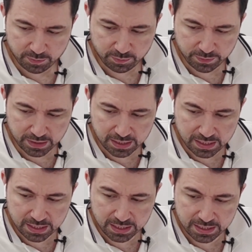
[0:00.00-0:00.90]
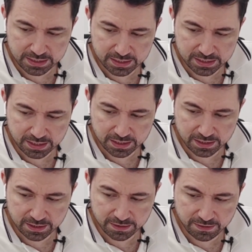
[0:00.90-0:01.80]
But
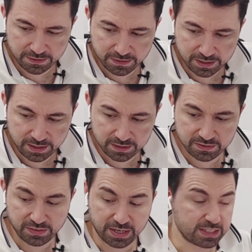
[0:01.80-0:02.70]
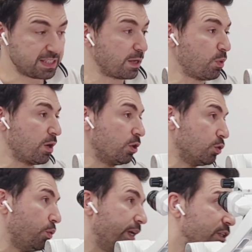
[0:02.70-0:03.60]
the thing is that we're not
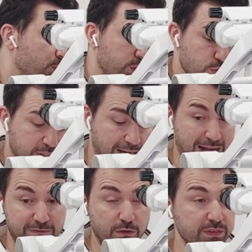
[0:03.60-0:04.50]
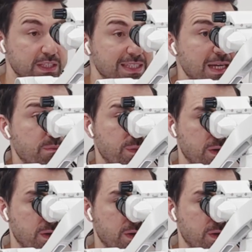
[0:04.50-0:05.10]
going to use the half of the tip.